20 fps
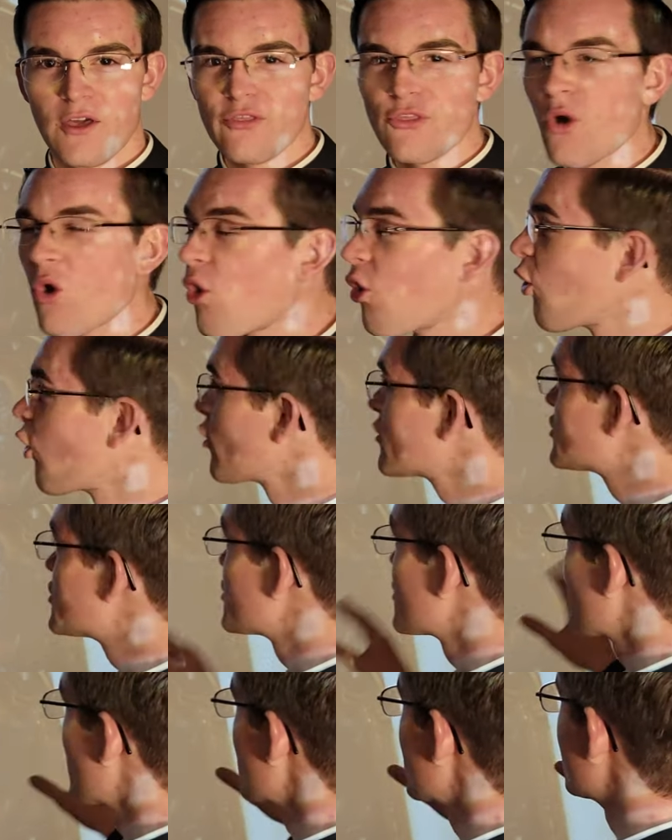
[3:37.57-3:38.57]
The whole
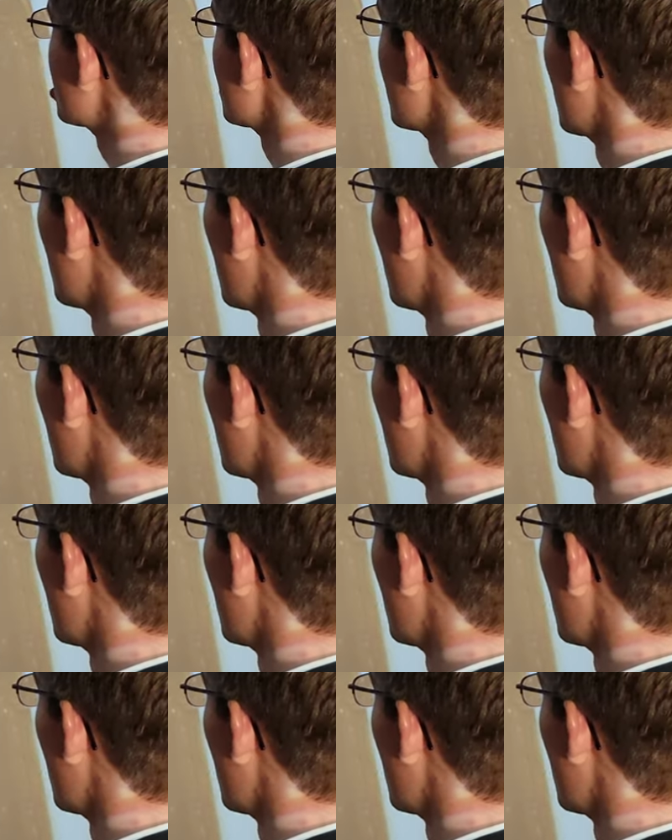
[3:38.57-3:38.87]
church